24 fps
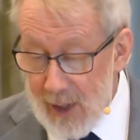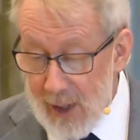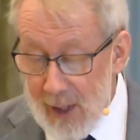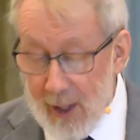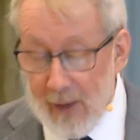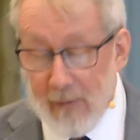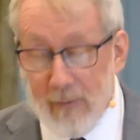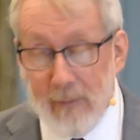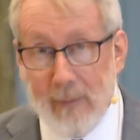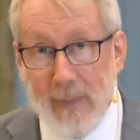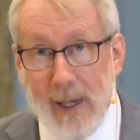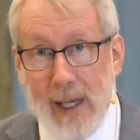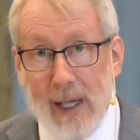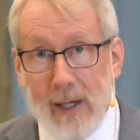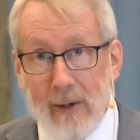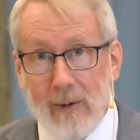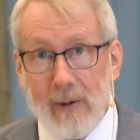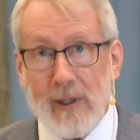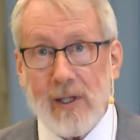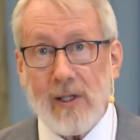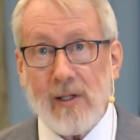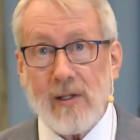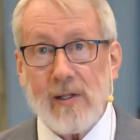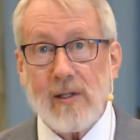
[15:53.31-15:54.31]
of
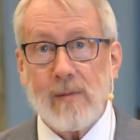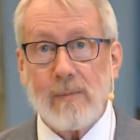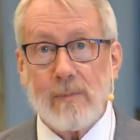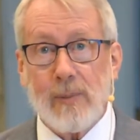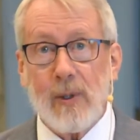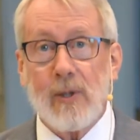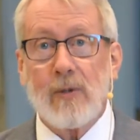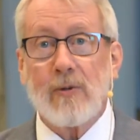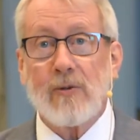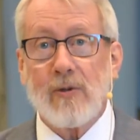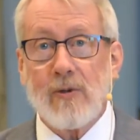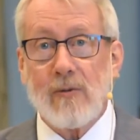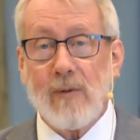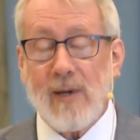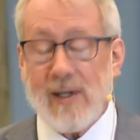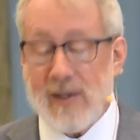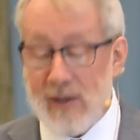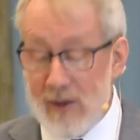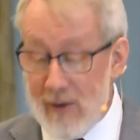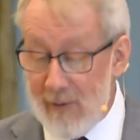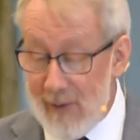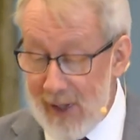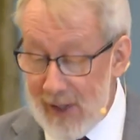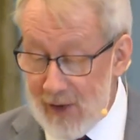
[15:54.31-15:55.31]
Mary's post
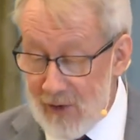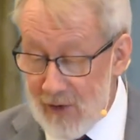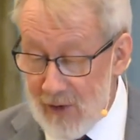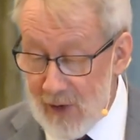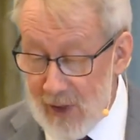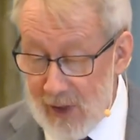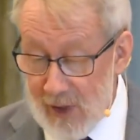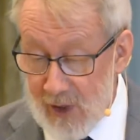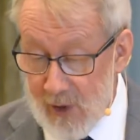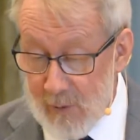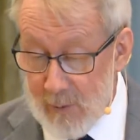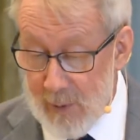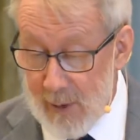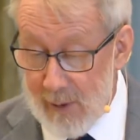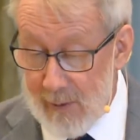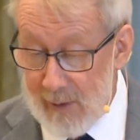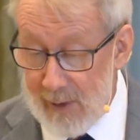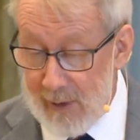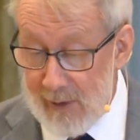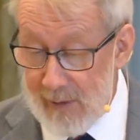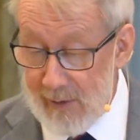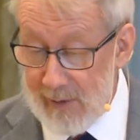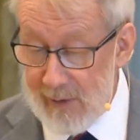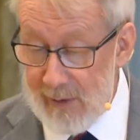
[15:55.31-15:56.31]
resurrection
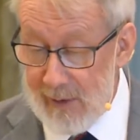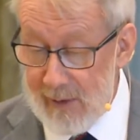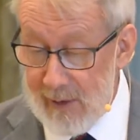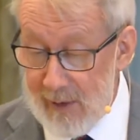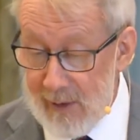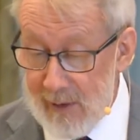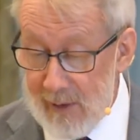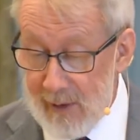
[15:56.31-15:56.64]
experience.